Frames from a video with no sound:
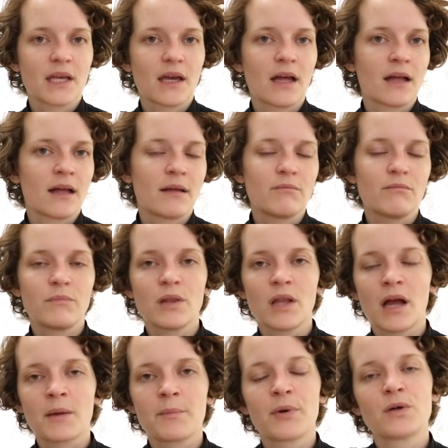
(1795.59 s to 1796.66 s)
a
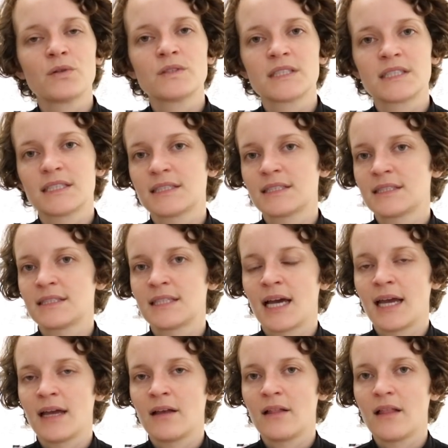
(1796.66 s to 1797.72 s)
blog post
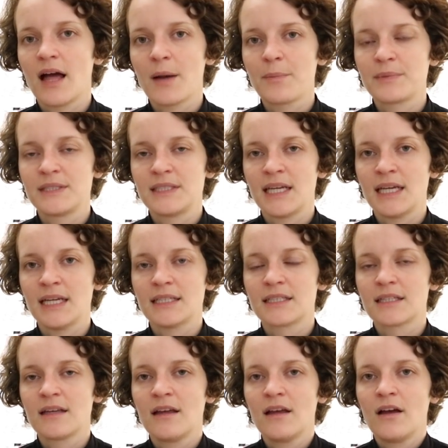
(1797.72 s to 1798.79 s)
style update
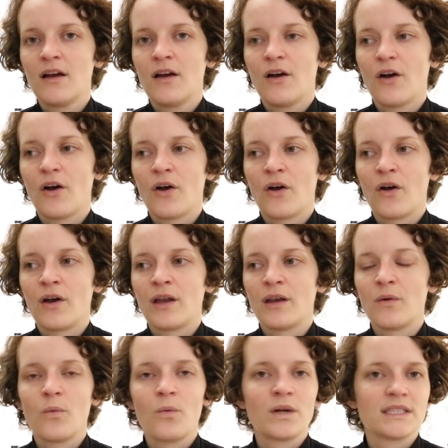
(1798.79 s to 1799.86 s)

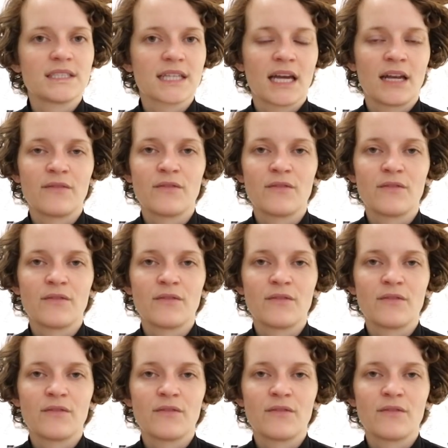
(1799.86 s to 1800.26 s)
on what's kind